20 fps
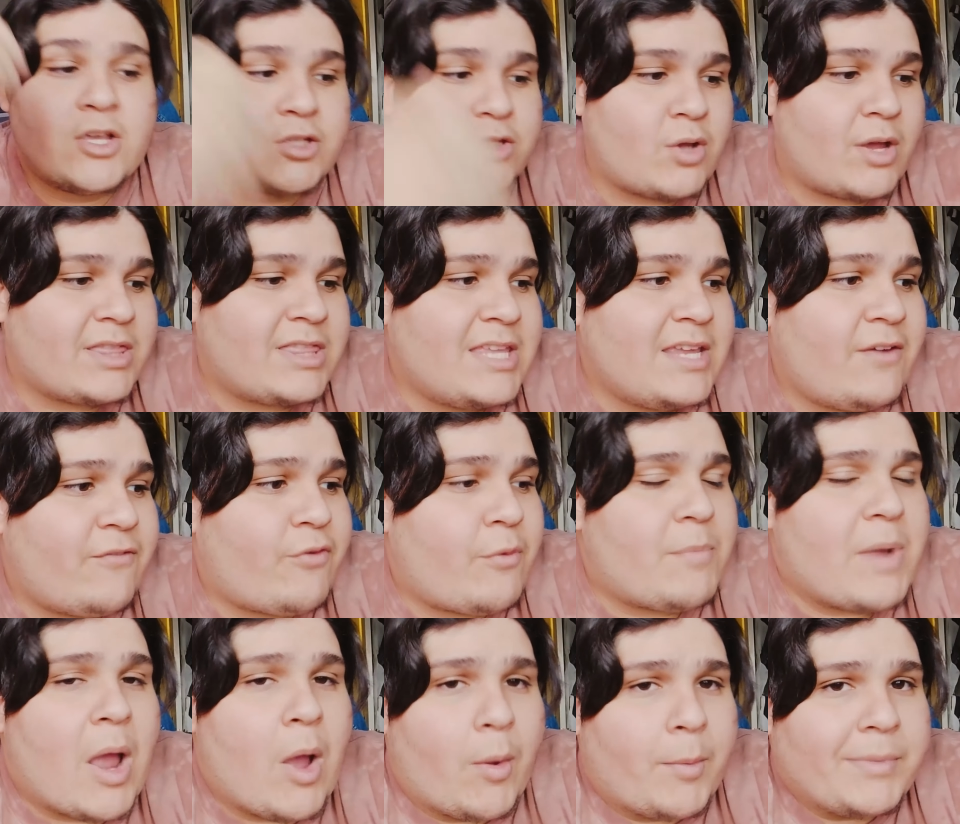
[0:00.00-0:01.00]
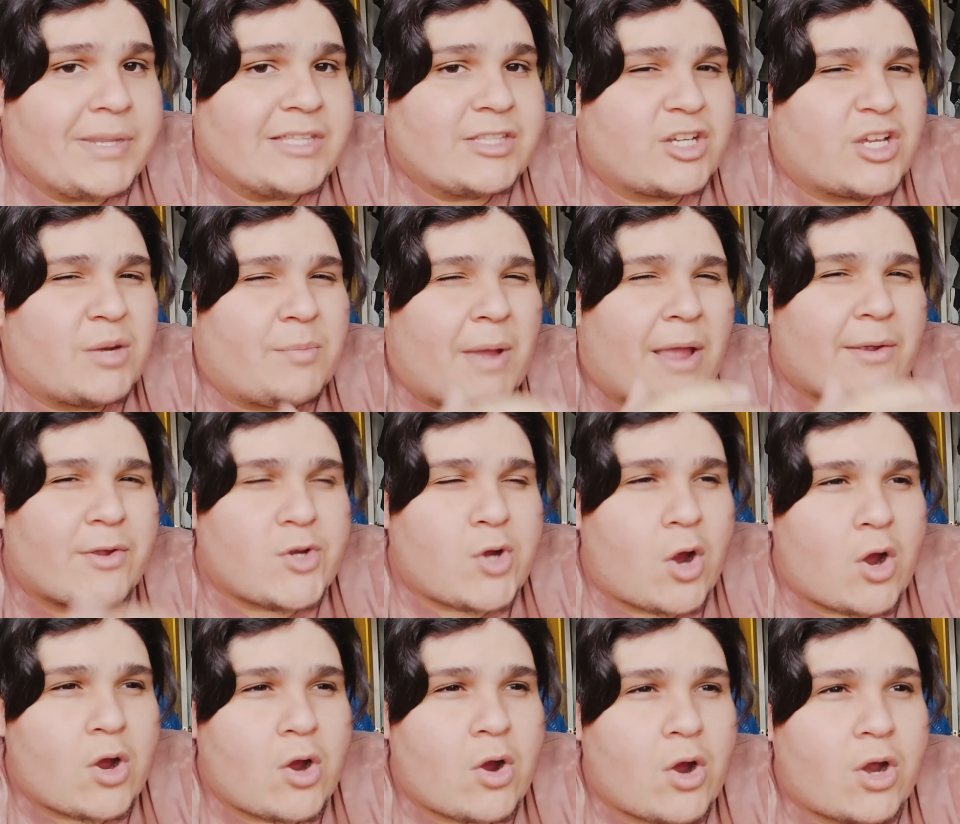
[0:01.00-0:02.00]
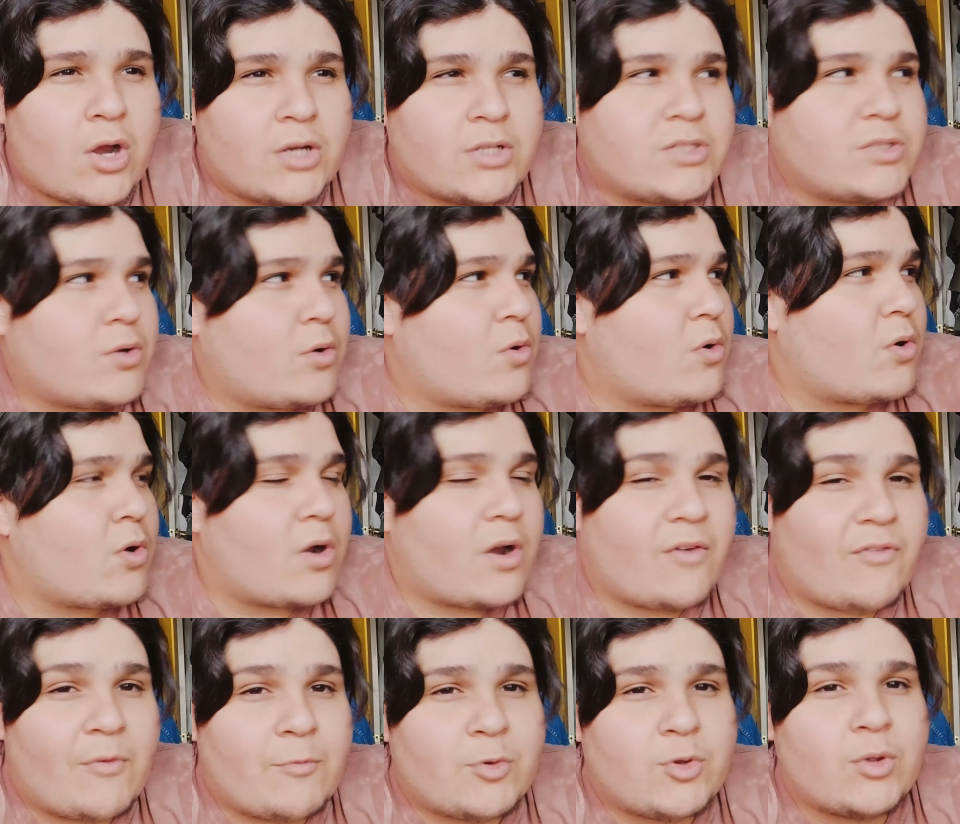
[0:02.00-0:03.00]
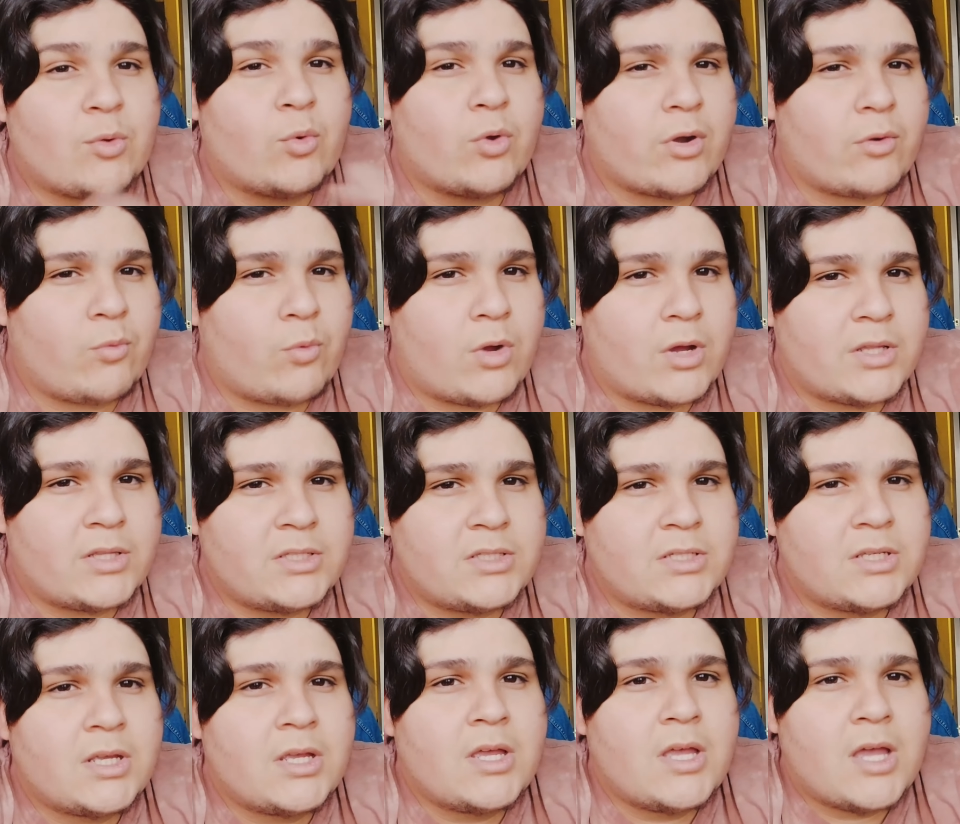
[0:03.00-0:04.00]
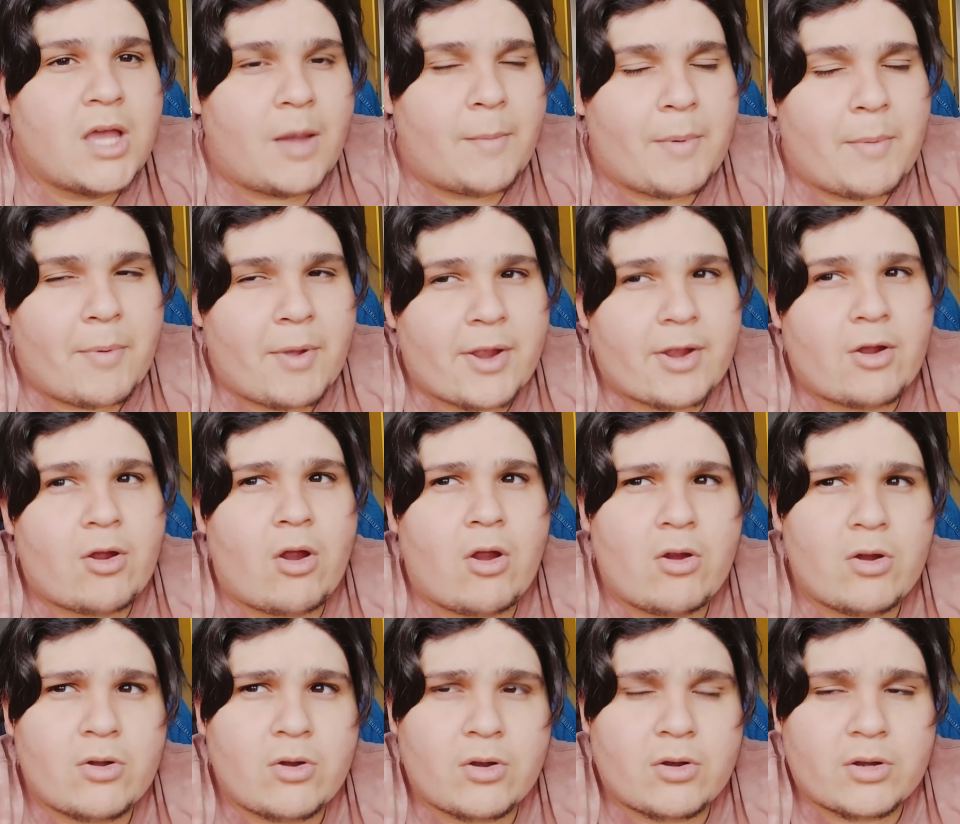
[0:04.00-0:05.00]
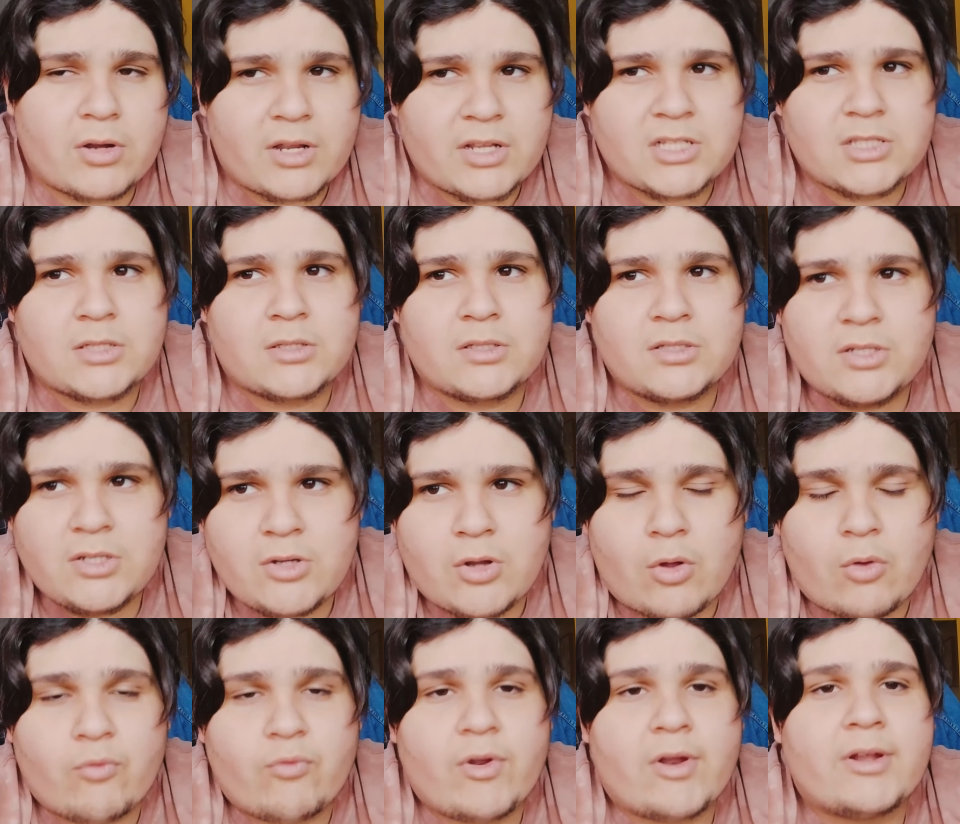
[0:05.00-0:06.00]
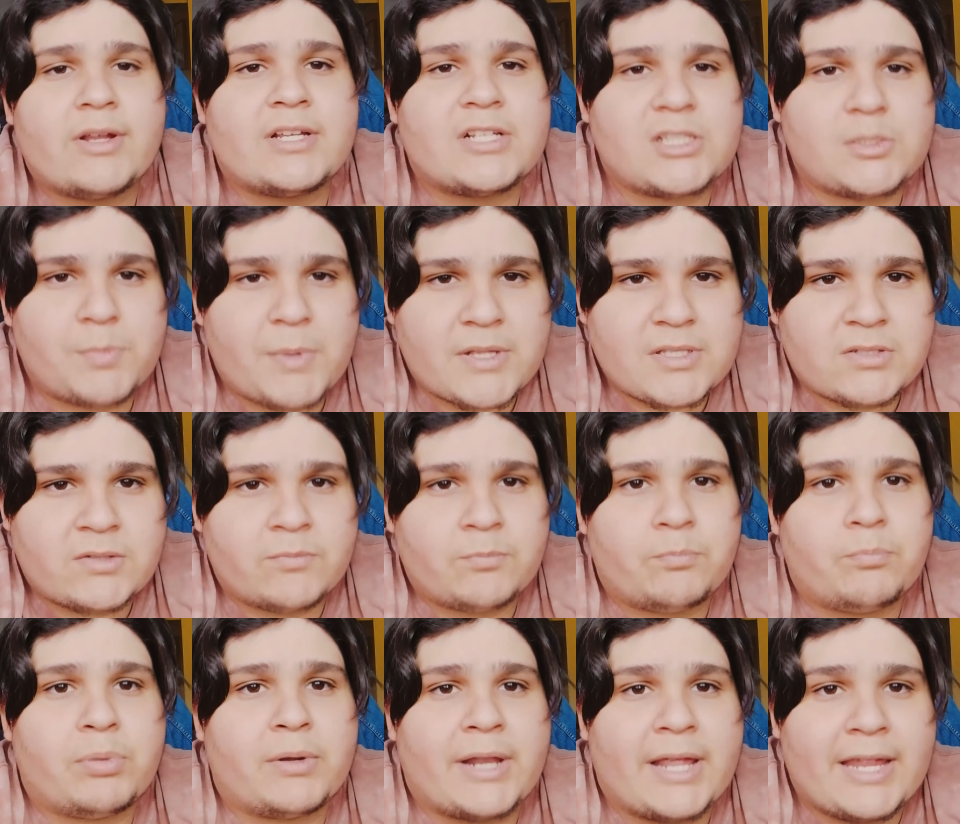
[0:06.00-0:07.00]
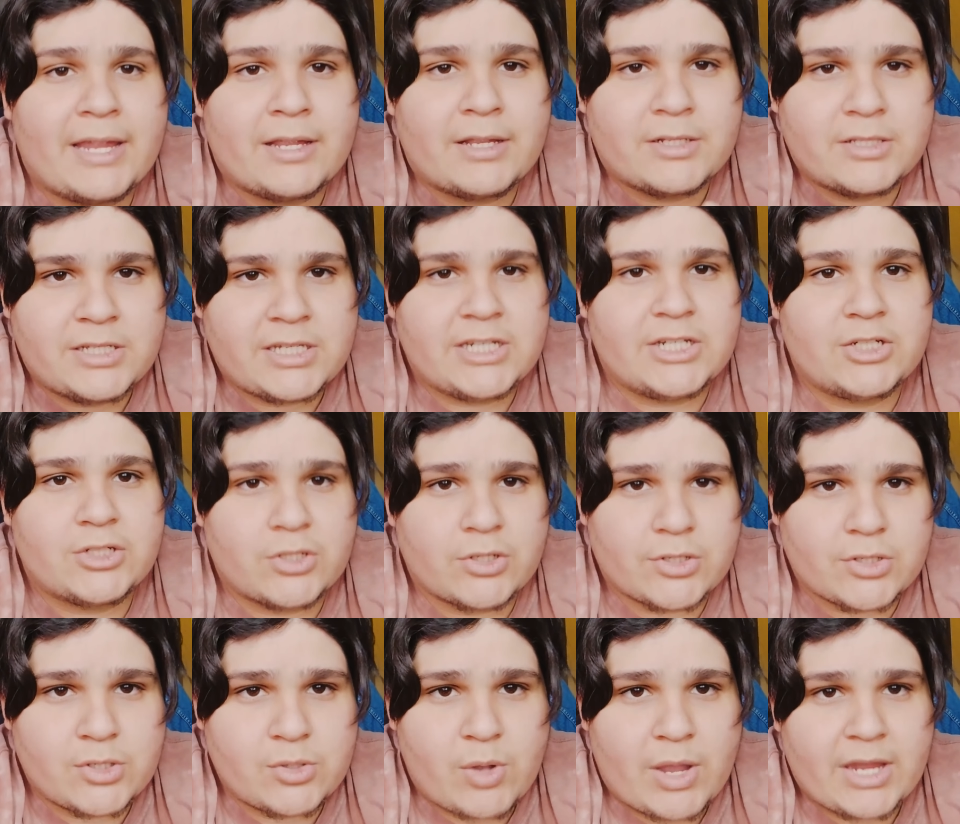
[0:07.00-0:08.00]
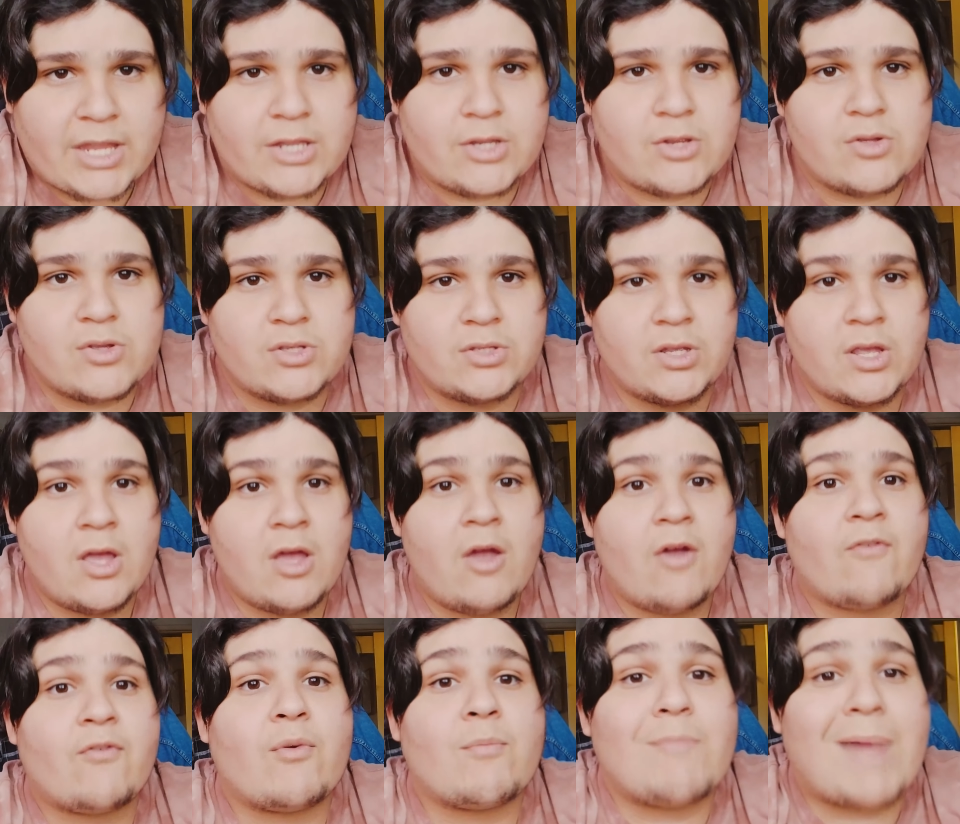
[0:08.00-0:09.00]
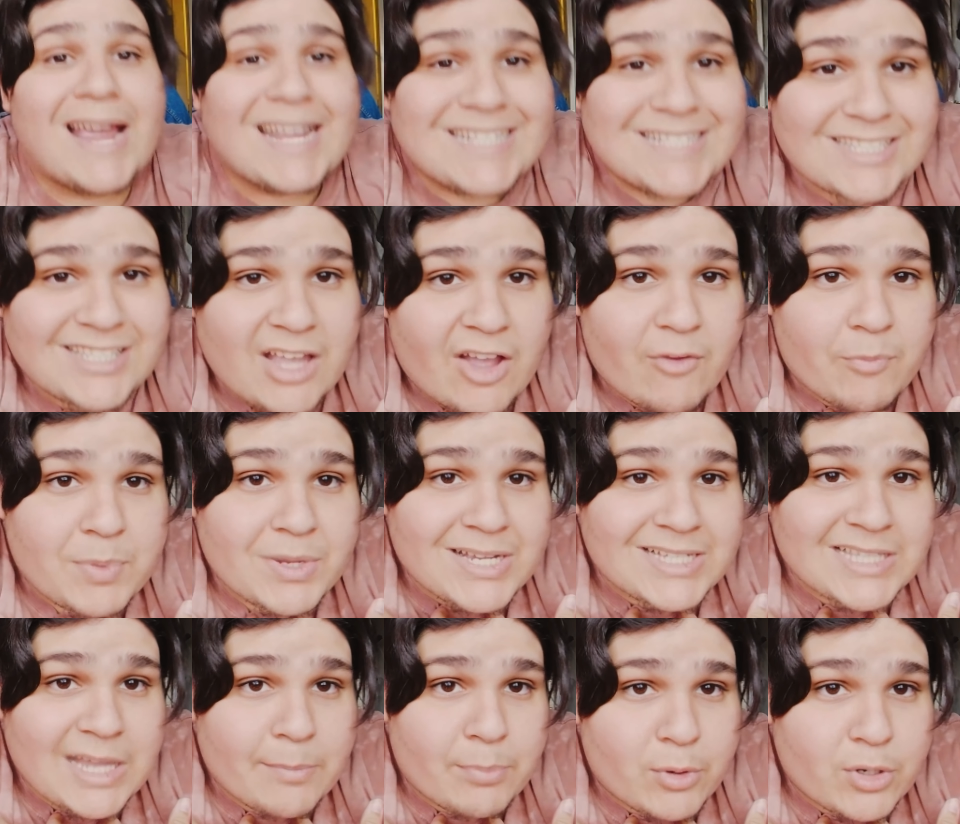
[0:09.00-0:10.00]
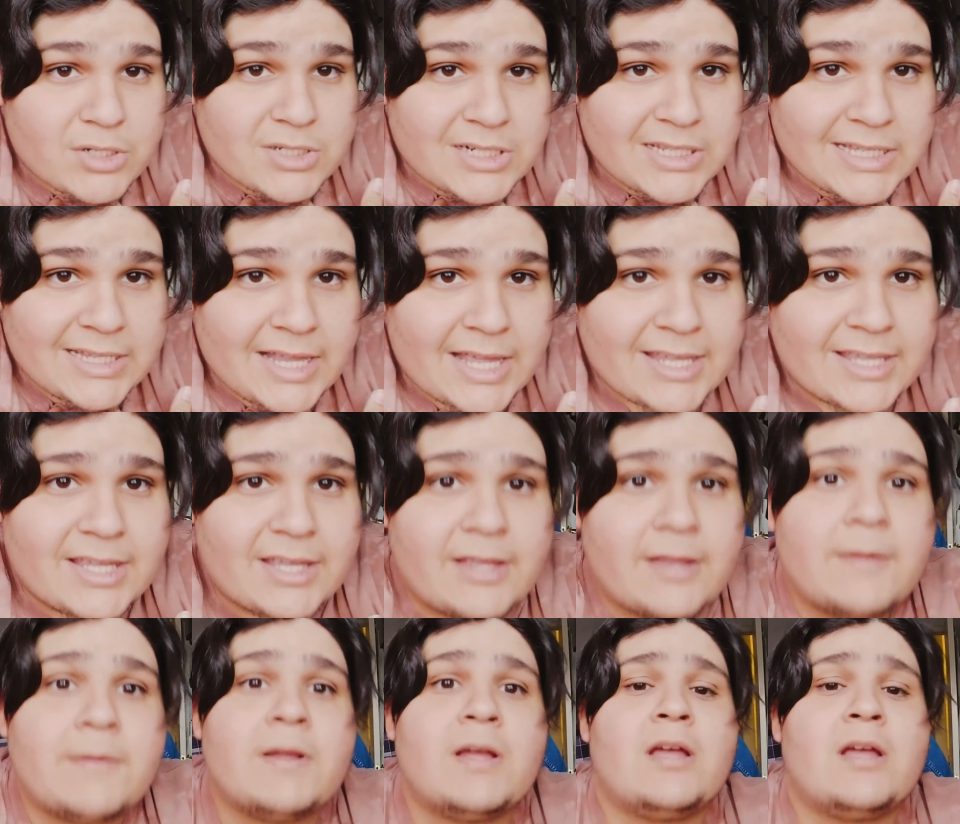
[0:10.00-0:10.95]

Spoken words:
So I think from now I'm either gonna buy Carhartts, or if I'm doing one-of-ones, I'm gonna buy Carhartt or very expensive blank t-shirt so I can use for myself, because I personally like it.